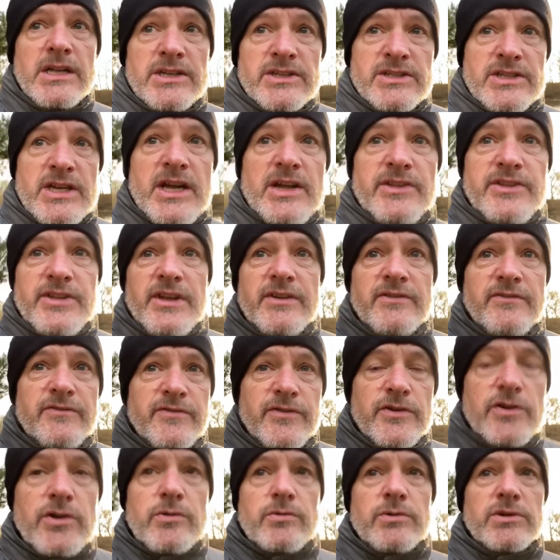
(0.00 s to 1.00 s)
Southend
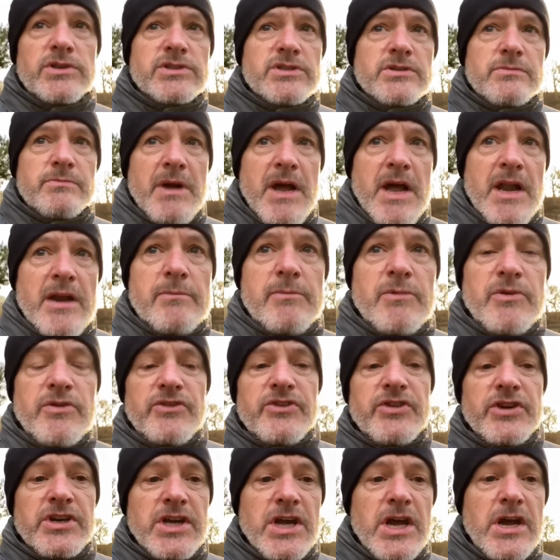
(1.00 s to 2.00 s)
forwards about a
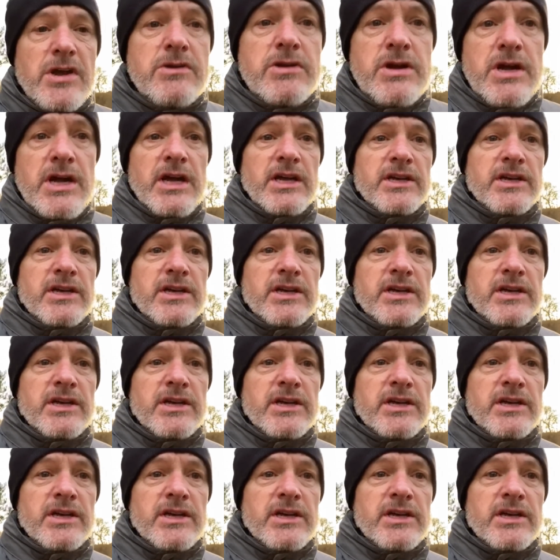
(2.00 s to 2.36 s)
month ago,